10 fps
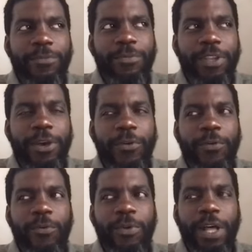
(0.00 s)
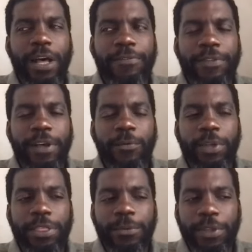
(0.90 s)
You know,
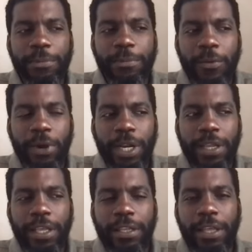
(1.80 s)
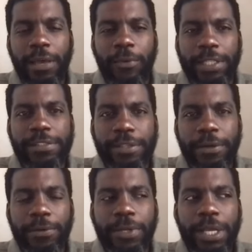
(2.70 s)
with my work in at
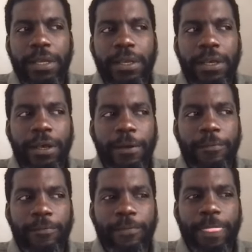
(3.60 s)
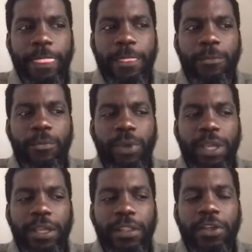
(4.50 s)
Whetstone,
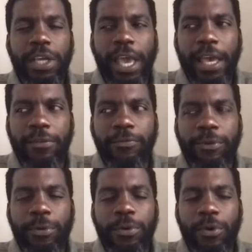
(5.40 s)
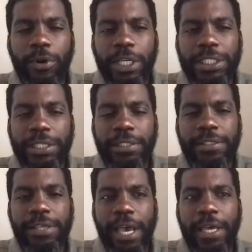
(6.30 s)
we look at food origins
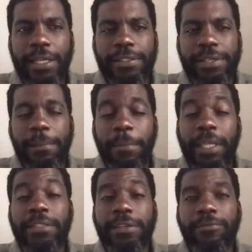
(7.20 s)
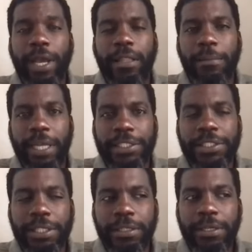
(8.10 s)
as a means of
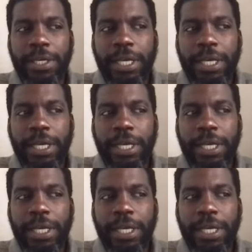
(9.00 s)
reclamation,